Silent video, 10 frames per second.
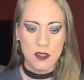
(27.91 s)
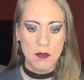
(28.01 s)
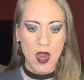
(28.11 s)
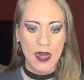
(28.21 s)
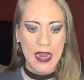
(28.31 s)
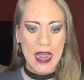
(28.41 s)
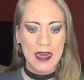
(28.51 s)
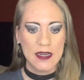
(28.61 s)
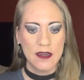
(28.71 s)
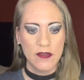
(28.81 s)
demonic
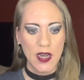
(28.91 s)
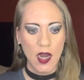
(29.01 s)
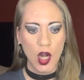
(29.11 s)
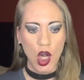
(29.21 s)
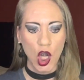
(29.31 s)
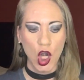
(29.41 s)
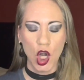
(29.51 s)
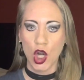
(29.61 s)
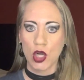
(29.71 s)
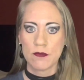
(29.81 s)
activity occur?